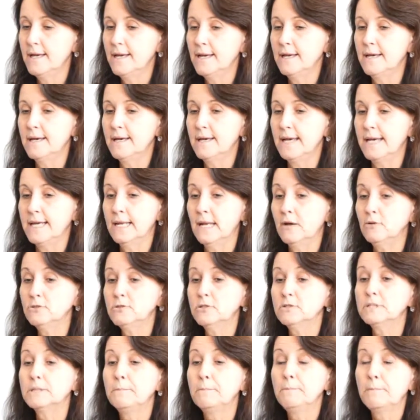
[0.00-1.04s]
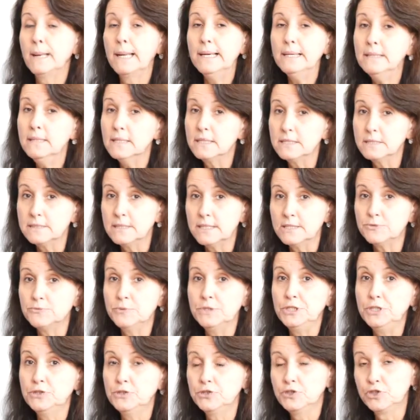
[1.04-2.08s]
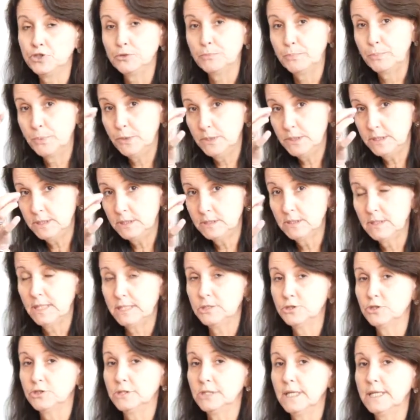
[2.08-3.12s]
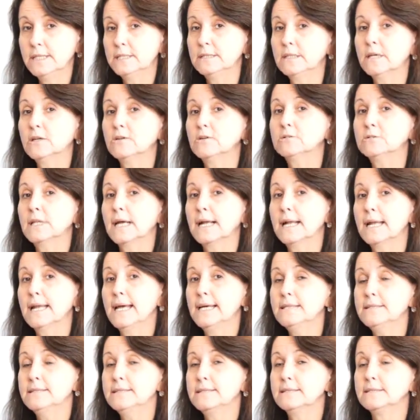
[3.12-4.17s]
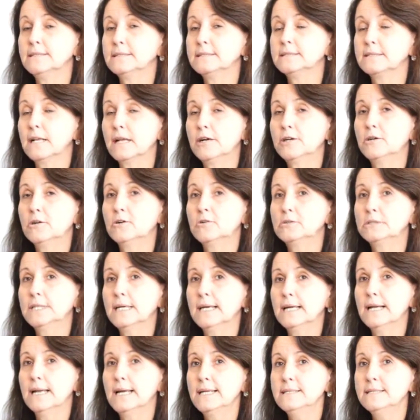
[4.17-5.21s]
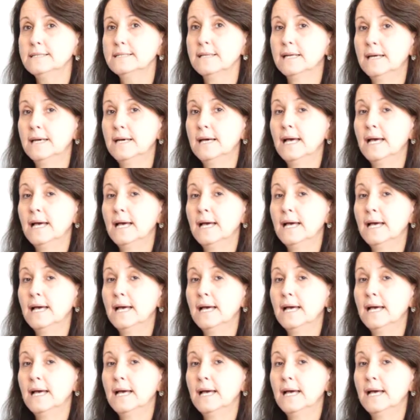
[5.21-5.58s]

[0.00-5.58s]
And also the plunger that we use to put and to take the contact lens, the scleral contact lens,